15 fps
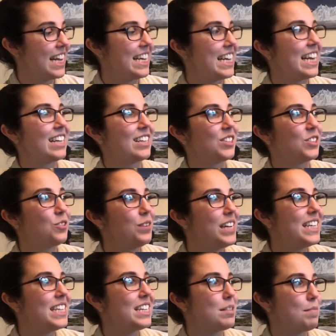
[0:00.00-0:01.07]
Nana
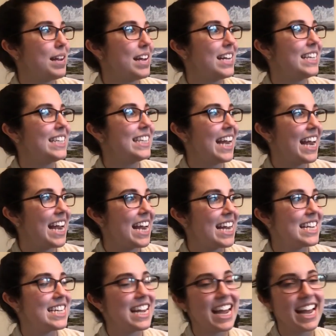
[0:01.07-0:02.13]
squeezed the man's
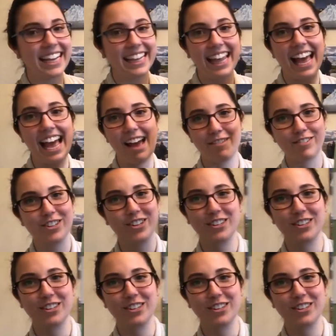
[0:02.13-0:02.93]
hand and laughed her